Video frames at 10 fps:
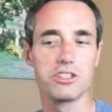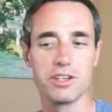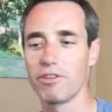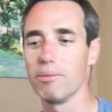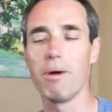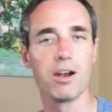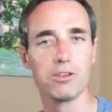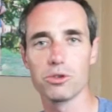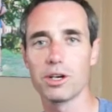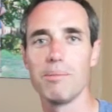different
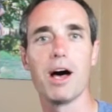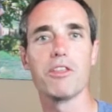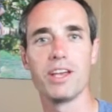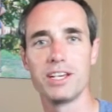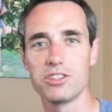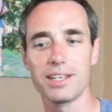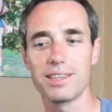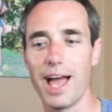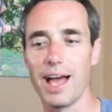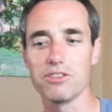models will come out, things like that.